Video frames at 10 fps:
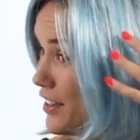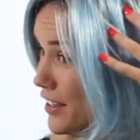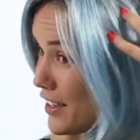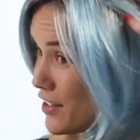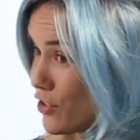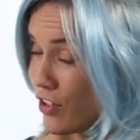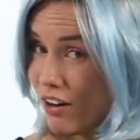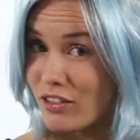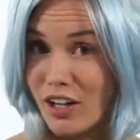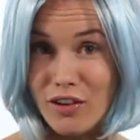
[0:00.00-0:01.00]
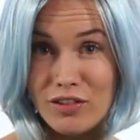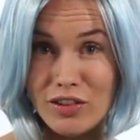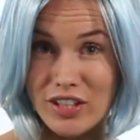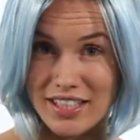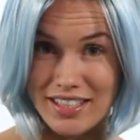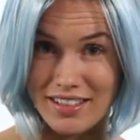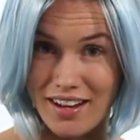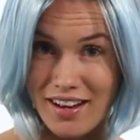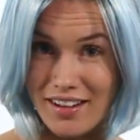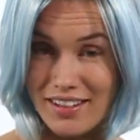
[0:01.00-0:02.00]
the Renau Kristen
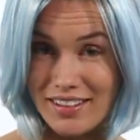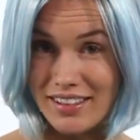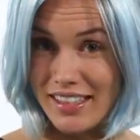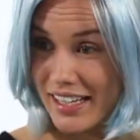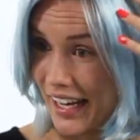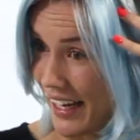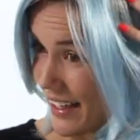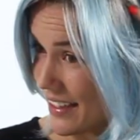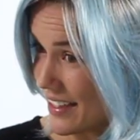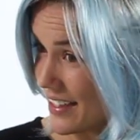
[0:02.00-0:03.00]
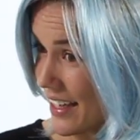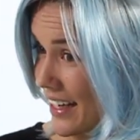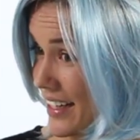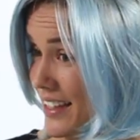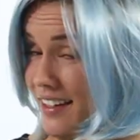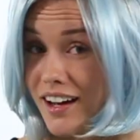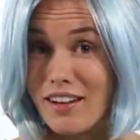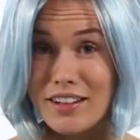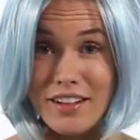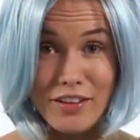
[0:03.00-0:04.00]
on, and it is in the
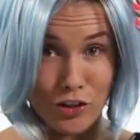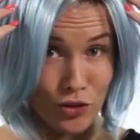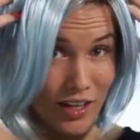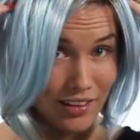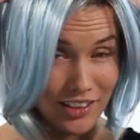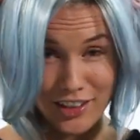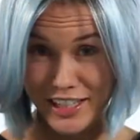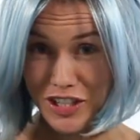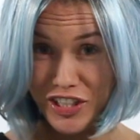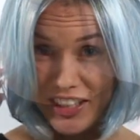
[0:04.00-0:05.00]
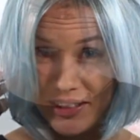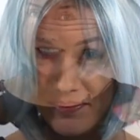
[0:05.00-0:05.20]
color, their new color, Glacier.